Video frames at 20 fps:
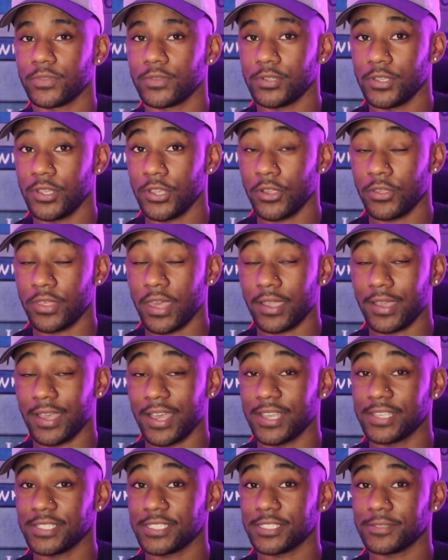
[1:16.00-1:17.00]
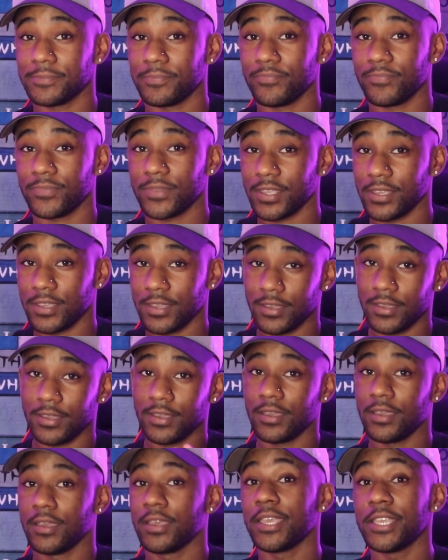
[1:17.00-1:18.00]
you hear that, guys?
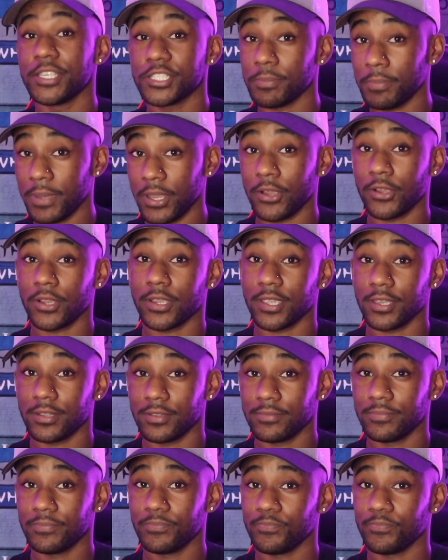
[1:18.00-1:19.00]
He's American.